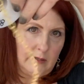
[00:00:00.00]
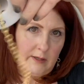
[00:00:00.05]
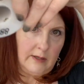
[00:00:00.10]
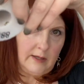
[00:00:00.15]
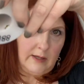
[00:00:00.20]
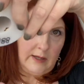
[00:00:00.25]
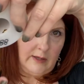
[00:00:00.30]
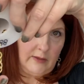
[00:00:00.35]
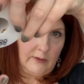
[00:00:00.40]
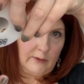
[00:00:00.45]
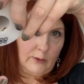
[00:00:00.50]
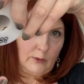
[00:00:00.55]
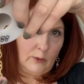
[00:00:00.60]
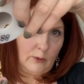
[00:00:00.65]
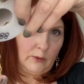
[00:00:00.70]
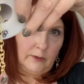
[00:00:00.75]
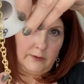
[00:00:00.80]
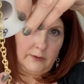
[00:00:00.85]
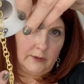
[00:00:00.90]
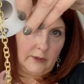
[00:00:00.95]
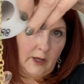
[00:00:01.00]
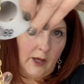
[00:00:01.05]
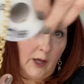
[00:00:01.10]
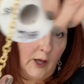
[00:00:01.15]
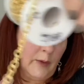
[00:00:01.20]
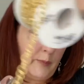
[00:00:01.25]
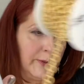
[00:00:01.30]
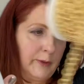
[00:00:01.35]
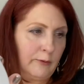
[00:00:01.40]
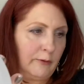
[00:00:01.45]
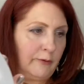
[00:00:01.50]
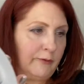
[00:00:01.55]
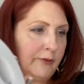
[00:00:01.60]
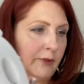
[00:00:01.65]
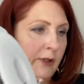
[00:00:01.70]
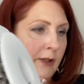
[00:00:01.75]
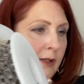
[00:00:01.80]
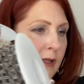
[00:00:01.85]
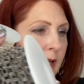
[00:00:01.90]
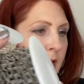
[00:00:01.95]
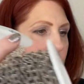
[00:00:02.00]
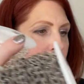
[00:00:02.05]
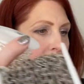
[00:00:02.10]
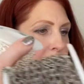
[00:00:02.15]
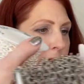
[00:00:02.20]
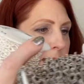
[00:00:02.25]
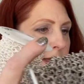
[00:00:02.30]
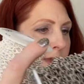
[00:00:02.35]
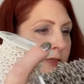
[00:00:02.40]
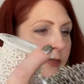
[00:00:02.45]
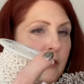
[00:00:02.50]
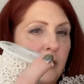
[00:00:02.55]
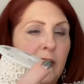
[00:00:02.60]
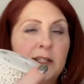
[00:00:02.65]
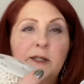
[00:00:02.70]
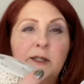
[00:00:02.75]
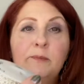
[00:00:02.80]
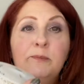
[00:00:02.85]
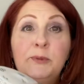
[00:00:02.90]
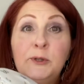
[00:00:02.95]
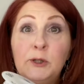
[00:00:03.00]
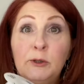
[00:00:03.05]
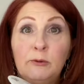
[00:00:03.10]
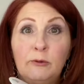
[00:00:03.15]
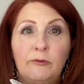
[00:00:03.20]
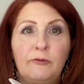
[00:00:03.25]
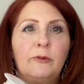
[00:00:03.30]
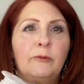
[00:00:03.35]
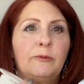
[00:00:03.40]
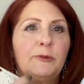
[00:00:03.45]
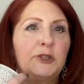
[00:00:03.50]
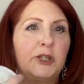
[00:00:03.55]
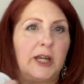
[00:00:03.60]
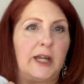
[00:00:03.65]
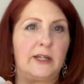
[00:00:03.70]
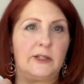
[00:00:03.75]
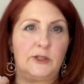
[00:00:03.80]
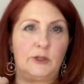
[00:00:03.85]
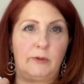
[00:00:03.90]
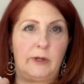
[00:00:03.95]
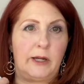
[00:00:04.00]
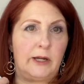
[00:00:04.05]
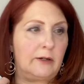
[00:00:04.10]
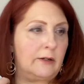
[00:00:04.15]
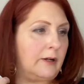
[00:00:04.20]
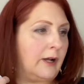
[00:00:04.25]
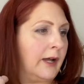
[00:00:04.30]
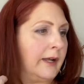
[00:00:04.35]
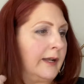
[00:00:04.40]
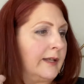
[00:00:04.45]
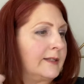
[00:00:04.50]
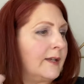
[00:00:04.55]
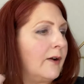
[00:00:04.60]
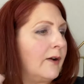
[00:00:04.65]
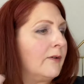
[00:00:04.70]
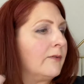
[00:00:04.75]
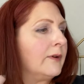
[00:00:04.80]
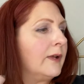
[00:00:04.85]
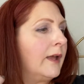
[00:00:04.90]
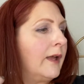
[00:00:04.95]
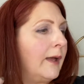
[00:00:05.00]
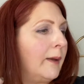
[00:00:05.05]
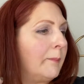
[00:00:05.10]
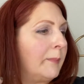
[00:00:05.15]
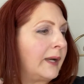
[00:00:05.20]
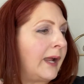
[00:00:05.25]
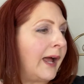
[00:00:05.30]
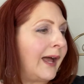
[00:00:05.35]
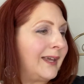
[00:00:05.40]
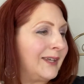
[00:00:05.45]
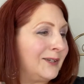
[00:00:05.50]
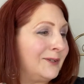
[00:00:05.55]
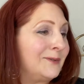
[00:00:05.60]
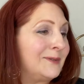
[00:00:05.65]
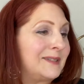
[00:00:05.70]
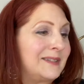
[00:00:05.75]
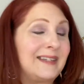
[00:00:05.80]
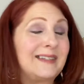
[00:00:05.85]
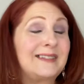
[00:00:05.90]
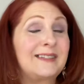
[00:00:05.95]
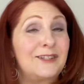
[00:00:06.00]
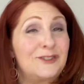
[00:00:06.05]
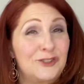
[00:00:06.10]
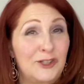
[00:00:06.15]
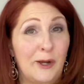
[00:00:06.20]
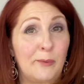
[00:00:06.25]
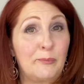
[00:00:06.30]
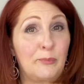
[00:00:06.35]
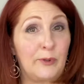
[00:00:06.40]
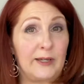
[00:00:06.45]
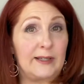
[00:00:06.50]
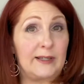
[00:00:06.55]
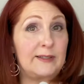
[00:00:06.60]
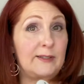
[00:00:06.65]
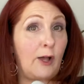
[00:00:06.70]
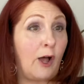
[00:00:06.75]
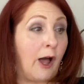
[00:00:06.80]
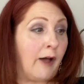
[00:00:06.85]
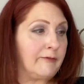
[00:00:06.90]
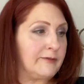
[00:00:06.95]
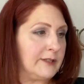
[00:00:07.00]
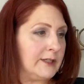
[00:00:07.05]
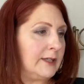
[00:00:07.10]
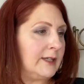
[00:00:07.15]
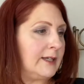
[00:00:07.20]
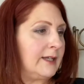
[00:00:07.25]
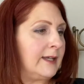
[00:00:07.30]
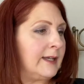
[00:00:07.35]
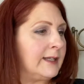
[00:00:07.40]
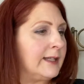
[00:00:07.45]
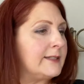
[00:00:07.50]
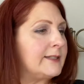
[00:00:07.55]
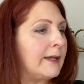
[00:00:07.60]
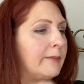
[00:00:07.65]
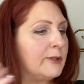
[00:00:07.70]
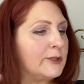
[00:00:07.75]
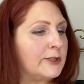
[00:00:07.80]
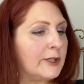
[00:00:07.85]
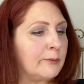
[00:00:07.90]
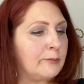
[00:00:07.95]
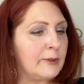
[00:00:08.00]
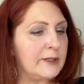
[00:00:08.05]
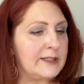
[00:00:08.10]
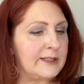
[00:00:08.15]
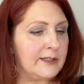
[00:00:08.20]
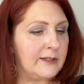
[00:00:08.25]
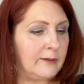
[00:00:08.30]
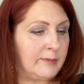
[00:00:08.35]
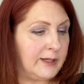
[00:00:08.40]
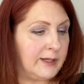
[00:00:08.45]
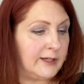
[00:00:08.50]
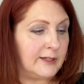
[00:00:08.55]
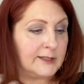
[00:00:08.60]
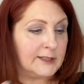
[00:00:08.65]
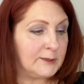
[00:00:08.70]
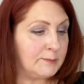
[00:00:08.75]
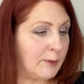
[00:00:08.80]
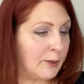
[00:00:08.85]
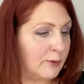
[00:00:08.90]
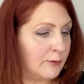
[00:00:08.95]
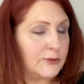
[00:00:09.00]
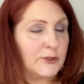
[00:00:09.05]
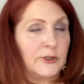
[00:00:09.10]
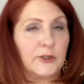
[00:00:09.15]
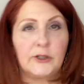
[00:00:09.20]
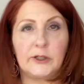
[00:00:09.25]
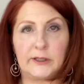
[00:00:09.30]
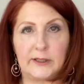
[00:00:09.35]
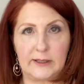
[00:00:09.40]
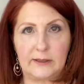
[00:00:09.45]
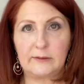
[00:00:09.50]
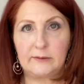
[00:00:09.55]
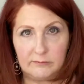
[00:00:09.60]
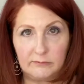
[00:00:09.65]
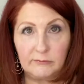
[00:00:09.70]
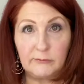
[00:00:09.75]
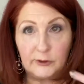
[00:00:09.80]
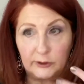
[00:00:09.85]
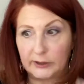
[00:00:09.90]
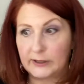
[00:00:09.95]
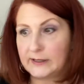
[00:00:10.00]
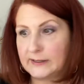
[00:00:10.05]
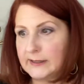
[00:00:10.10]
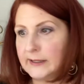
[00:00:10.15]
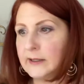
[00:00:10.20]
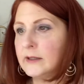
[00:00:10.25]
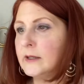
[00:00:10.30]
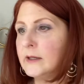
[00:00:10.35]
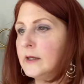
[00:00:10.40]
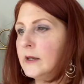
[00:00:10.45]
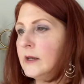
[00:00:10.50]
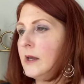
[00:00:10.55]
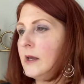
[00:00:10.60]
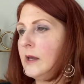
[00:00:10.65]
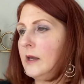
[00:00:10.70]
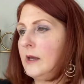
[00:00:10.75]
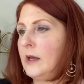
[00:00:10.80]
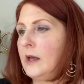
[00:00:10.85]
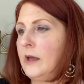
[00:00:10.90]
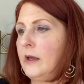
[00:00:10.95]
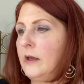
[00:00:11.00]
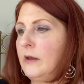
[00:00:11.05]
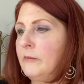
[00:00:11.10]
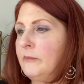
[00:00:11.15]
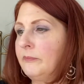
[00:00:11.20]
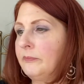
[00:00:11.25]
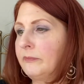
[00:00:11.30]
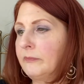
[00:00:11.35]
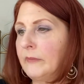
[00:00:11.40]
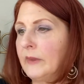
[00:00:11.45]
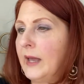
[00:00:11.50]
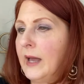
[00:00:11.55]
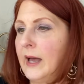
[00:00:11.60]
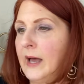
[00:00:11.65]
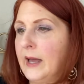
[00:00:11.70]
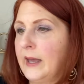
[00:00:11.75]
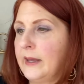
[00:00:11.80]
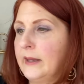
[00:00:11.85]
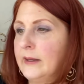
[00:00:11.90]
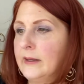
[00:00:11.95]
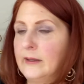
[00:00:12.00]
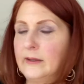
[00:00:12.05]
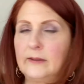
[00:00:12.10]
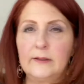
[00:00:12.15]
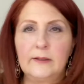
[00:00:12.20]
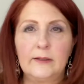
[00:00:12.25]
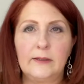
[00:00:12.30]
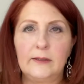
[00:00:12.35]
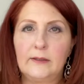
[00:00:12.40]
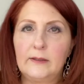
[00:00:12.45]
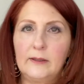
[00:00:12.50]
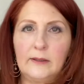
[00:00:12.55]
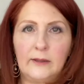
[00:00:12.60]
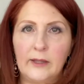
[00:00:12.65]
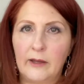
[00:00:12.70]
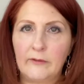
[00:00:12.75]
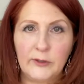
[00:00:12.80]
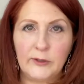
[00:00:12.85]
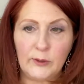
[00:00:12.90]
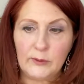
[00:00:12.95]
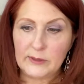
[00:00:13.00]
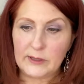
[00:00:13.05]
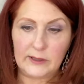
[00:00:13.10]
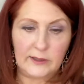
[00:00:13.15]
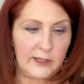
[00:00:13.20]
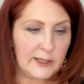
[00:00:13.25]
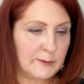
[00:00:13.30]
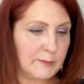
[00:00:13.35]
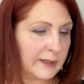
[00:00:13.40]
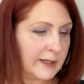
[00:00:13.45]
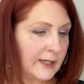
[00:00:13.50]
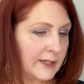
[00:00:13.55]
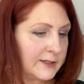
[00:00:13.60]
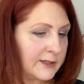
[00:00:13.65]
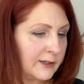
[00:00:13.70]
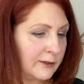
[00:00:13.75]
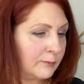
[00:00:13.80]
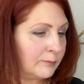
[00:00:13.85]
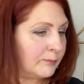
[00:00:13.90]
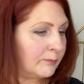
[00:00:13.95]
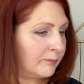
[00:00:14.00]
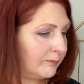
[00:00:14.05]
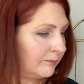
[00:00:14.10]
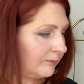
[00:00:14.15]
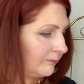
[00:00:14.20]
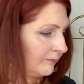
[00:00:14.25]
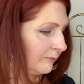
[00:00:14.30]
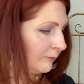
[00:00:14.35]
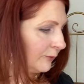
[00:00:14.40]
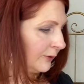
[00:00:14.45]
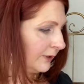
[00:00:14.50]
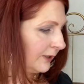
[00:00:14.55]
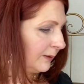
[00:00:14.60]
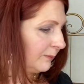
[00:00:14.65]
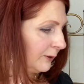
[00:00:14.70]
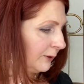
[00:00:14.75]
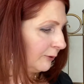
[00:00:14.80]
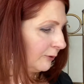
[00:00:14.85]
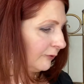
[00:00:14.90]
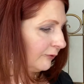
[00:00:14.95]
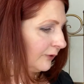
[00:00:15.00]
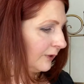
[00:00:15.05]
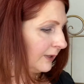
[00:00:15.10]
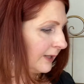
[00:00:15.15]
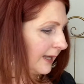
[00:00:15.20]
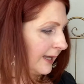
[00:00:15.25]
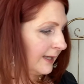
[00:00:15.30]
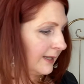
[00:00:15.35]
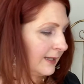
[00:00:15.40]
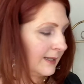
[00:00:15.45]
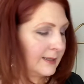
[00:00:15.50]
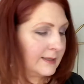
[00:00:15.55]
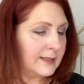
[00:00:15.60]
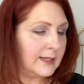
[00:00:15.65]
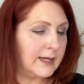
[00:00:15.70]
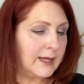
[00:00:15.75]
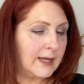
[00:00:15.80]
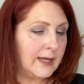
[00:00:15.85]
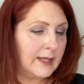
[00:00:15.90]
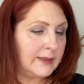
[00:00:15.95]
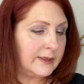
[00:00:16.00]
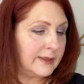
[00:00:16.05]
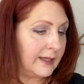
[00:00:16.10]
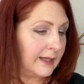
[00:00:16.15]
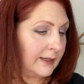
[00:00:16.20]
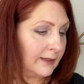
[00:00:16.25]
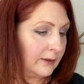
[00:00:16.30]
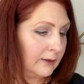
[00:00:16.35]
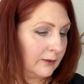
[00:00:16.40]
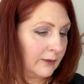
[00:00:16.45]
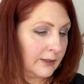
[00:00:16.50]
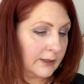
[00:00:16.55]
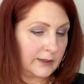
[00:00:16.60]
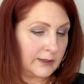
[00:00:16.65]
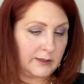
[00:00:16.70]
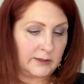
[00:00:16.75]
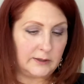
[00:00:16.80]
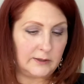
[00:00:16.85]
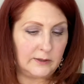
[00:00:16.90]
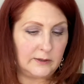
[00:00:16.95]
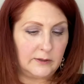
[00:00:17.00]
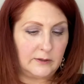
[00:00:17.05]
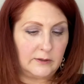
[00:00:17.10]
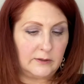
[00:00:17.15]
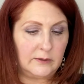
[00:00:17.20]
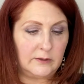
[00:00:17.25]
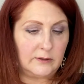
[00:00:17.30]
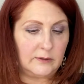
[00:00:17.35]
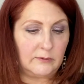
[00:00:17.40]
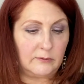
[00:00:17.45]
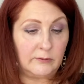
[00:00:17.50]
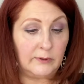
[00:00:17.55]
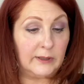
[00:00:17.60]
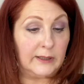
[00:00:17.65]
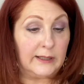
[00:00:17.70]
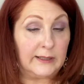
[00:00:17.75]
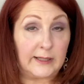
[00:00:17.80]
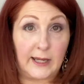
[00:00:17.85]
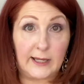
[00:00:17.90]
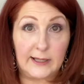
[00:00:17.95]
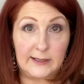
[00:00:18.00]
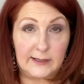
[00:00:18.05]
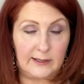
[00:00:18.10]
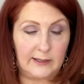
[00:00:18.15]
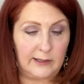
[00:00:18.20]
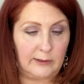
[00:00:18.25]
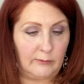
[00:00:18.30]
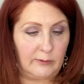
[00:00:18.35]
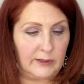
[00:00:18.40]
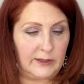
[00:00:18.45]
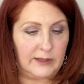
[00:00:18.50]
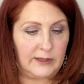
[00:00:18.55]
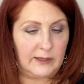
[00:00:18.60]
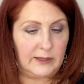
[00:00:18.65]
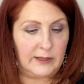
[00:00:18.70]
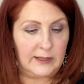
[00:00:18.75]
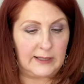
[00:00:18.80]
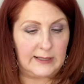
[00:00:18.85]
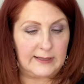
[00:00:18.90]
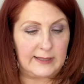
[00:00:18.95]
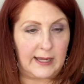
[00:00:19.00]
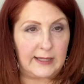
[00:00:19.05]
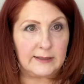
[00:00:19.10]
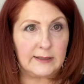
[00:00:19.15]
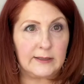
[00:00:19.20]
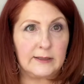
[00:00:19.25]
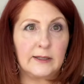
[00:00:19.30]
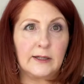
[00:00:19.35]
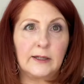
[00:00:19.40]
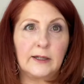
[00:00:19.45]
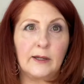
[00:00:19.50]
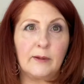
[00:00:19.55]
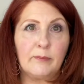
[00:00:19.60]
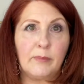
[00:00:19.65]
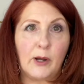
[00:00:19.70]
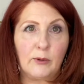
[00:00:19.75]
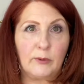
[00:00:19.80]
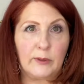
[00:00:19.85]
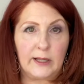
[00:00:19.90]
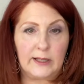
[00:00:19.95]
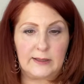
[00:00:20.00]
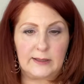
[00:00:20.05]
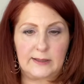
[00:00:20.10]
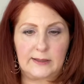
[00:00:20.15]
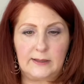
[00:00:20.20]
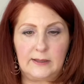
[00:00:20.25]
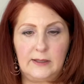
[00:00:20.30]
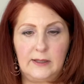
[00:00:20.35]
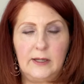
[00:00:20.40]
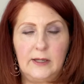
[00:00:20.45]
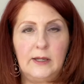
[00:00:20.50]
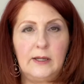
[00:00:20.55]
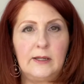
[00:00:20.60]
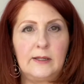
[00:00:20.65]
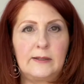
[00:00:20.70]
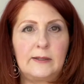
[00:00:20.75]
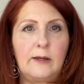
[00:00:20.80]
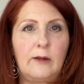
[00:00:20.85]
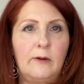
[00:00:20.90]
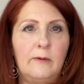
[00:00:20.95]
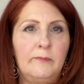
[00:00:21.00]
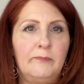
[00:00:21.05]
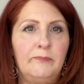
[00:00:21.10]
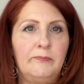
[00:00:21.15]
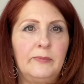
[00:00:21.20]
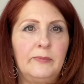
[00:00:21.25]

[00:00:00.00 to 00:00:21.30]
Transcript: and the gold, all beautiful. It's a beautiful chain to wear on its own, but I use these as jump rings often. Anytime the jump ring is going to be exposed or you're going to see it, I love using these because they're really beautiful and they look really nicely with these satin components. So